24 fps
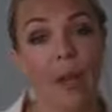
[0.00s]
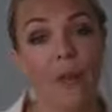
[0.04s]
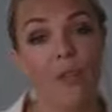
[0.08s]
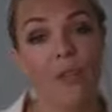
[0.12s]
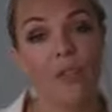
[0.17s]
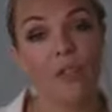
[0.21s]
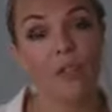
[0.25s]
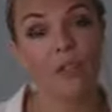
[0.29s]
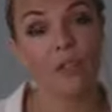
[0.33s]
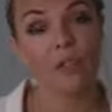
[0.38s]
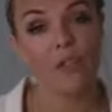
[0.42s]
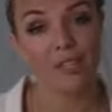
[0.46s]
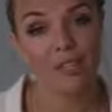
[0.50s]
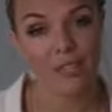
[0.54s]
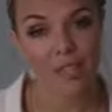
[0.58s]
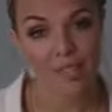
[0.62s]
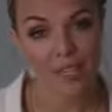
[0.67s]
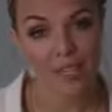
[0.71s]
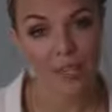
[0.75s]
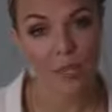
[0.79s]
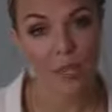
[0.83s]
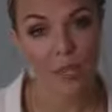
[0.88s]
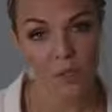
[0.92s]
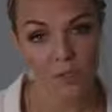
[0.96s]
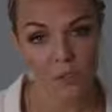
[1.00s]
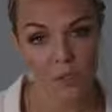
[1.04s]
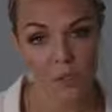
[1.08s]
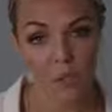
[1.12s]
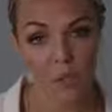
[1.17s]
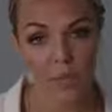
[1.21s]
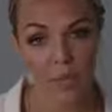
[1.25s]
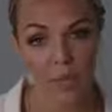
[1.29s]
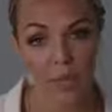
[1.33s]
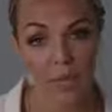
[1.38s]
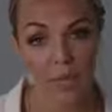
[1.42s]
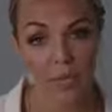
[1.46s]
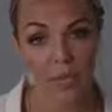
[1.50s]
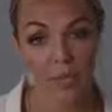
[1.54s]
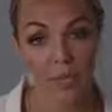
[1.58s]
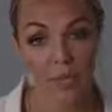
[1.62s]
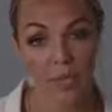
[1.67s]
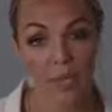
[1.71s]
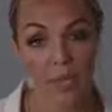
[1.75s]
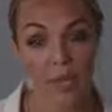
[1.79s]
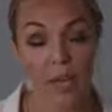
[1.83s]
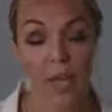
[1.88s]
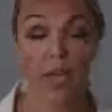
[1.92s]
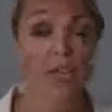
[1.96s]
hours of continuous walking
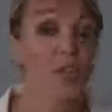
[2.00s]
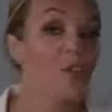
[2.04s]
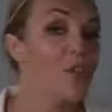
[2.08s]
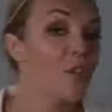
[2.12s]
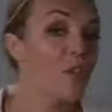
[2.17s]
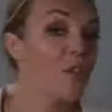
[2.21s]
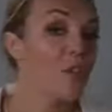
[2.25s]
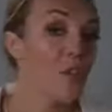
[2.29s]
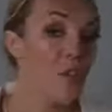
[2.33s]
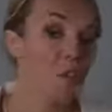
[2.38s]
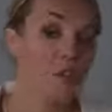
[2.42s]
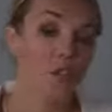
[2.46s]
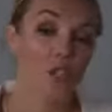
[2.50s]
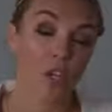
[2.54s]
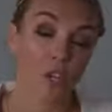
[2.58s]
and use no